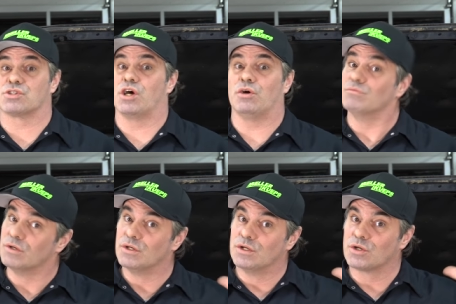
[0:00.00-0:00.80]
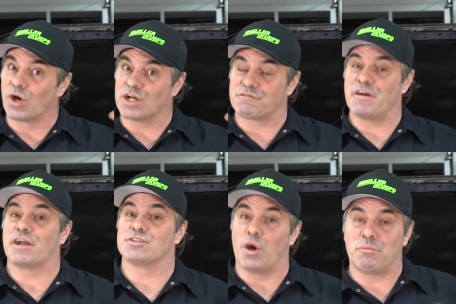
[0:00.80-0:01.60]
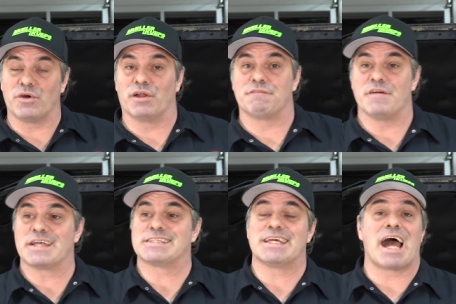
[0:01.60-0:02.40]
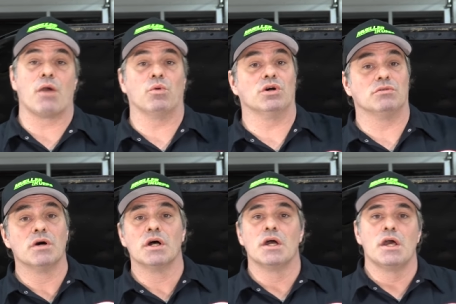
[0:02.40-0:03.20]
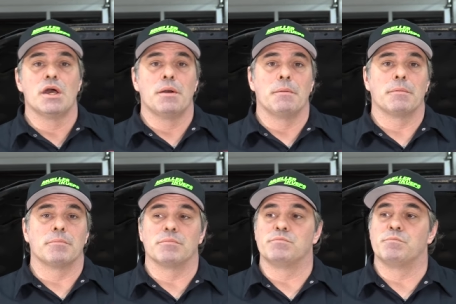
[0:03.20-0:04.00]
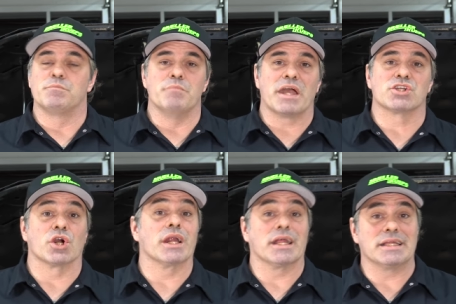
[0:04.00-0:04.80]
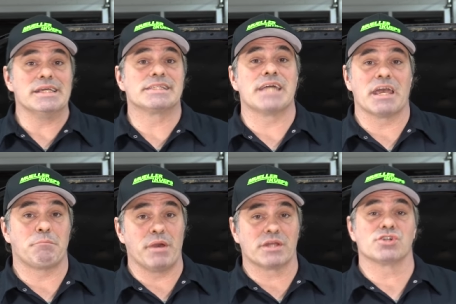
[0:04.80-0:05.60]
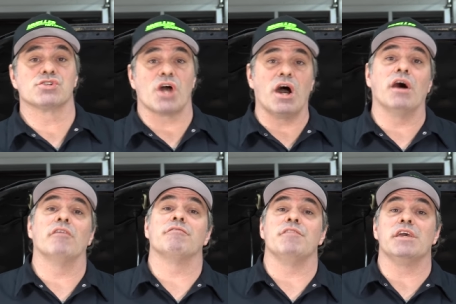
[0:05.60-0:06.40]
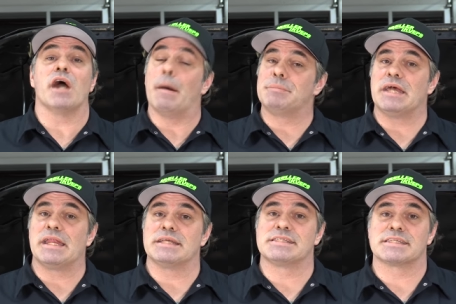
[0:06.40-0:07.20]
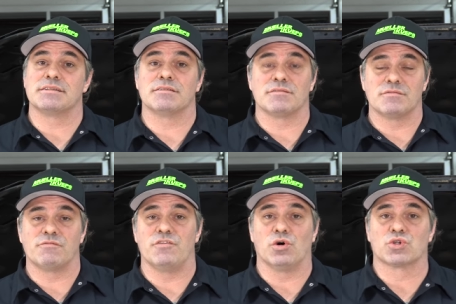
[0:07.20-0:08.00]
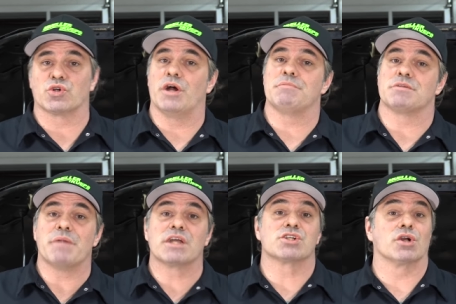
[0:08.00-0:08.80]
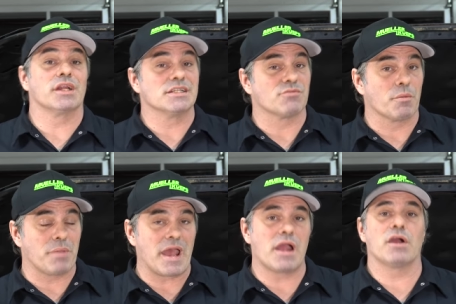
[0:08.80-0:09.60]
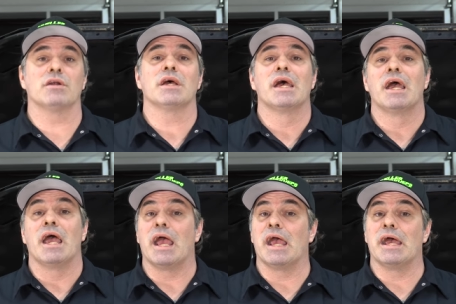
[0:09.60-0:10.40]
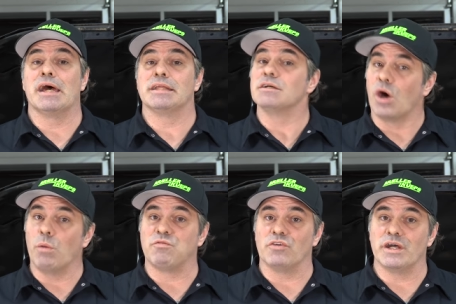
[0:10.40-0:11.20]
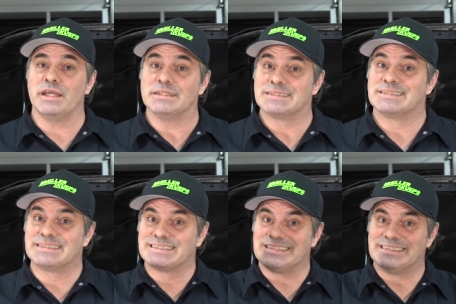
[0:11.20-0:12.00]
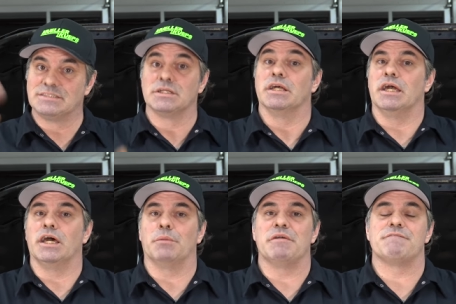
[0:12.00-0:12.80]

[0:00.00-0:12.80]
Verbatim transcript: so cross your fingers, hopefully it'll fix it. I will make sure and at least take pictures of the updated fuel trims to make sure it is repaired and hopefully it'll be